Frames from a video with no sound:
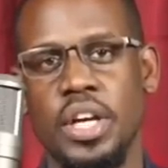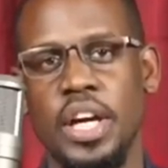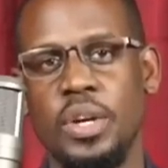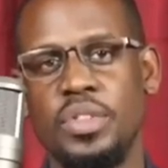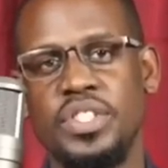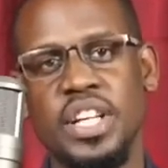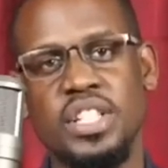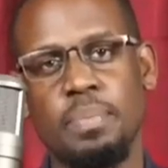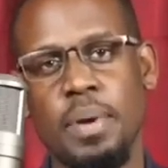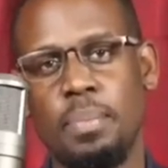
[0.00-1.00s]
And with
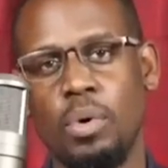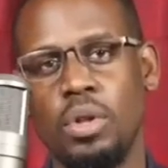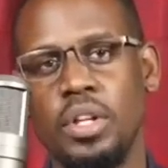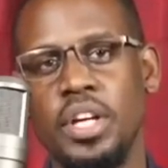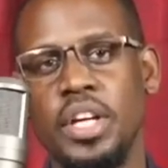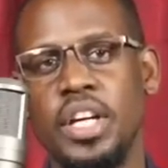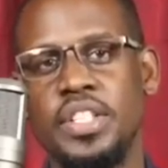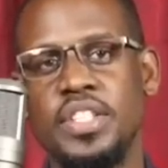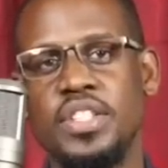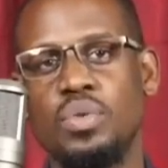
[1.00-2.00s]
such people, it's
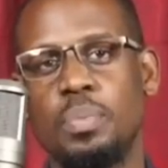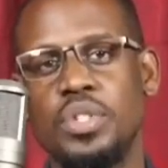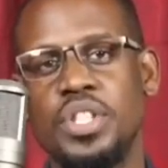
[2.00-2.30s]
easy to put